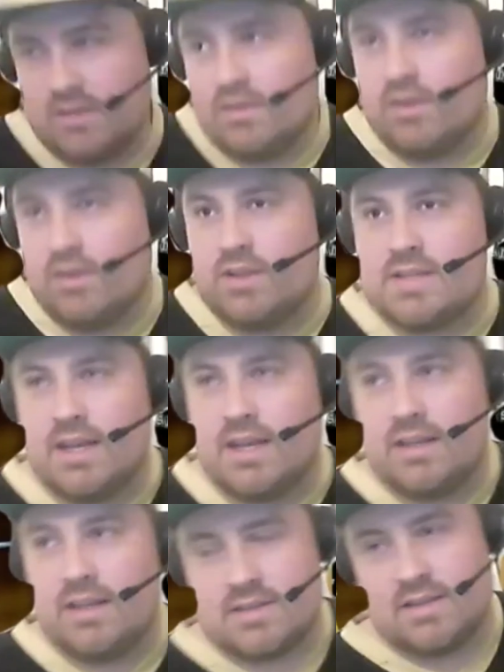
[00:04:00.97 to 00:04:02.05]
No,
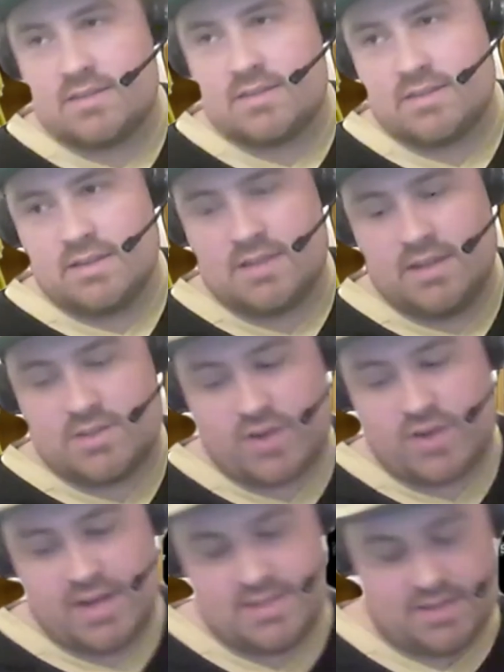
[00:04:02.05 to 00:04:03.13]
exactly. It's
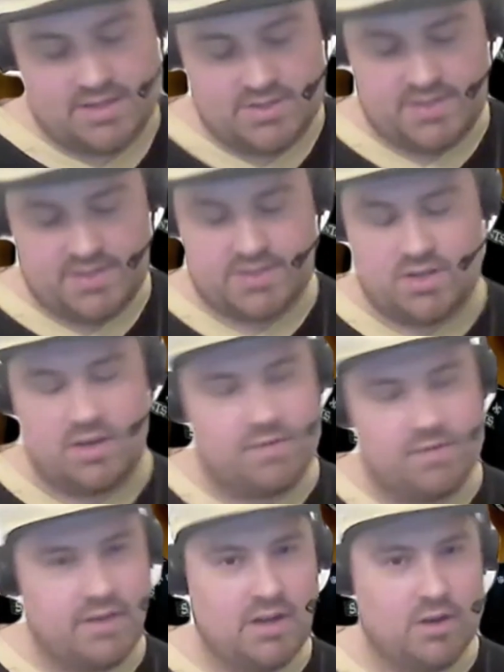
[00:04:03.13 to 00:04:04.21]
crazy, and as you said, it's going to
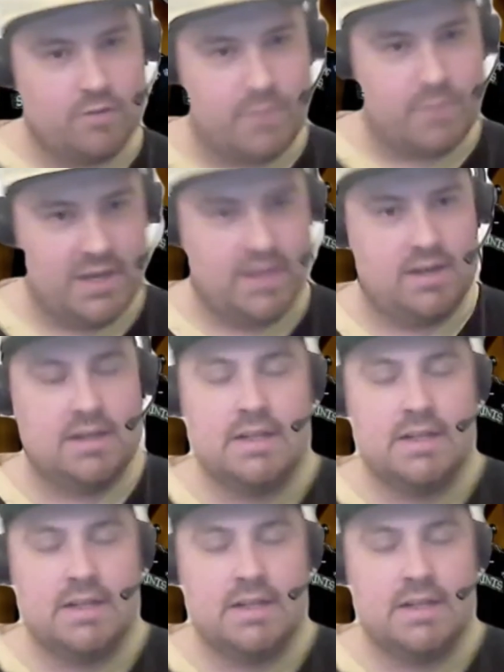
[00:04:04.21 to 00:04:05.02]
divide a lot of opinion.